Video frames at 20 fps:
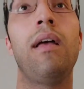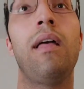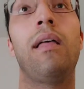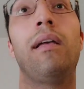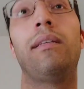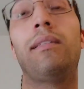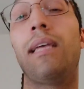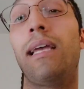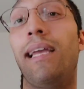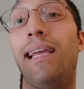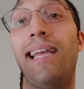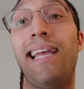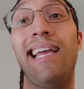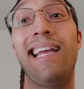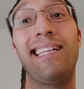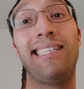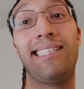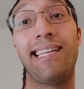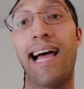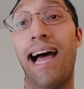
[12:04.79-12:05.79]
they say
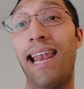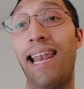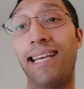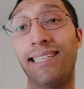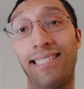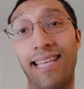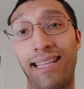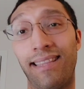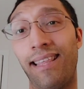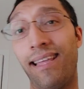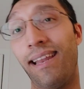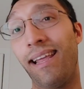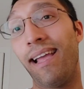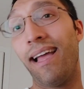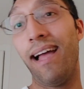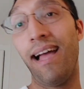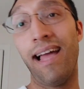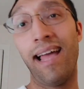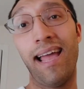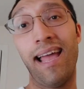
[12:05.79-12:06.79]
it's not la
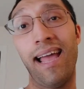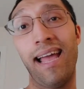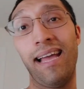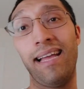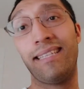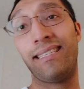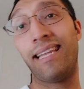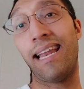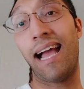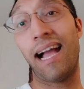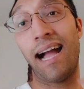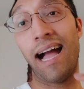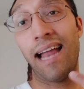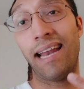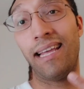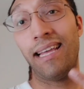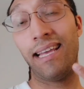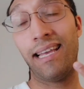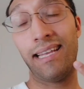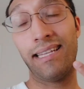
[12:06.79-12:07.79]
Santeria, it's la
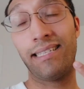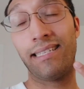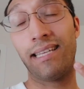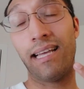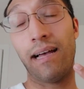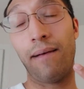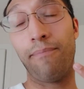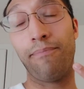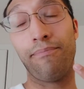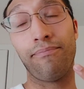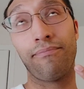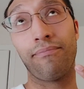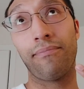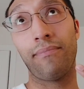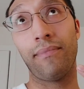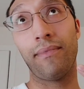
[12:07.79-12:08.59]
cariocha.